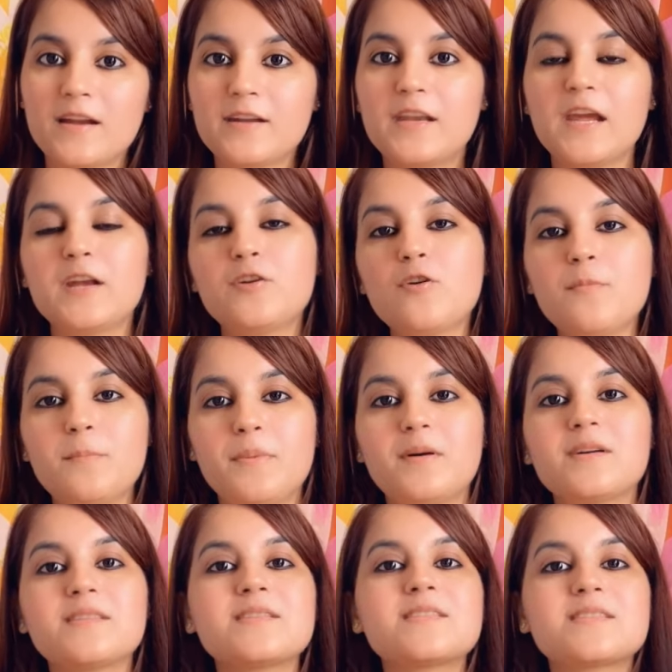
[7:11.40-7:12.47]
date of
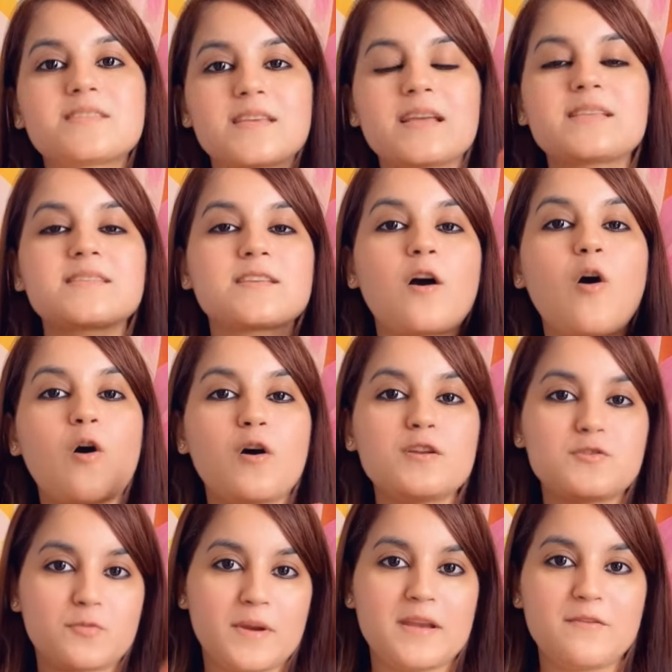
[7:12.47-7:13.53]
birth is 6 or
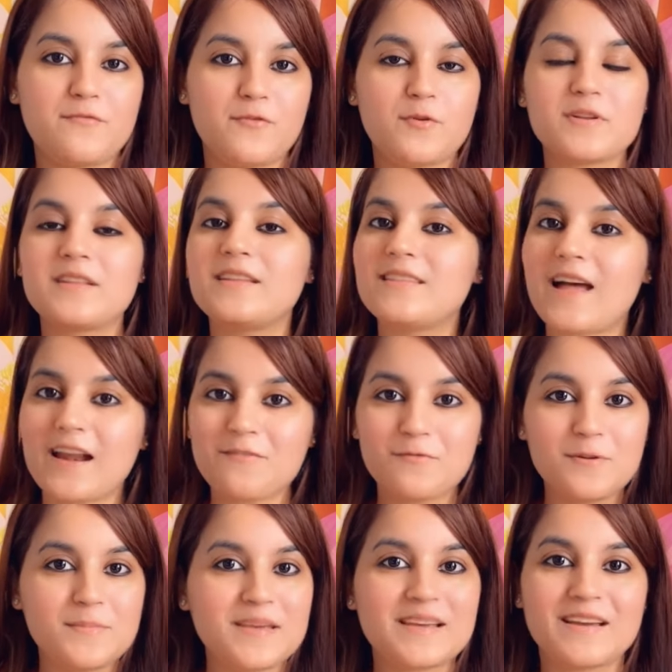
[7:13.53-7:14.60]
24, then that
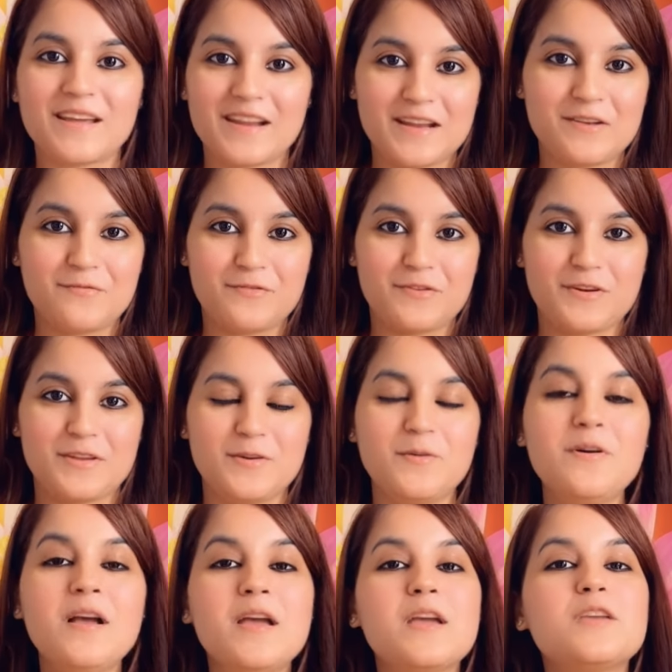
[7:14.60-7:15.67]
will be great for you.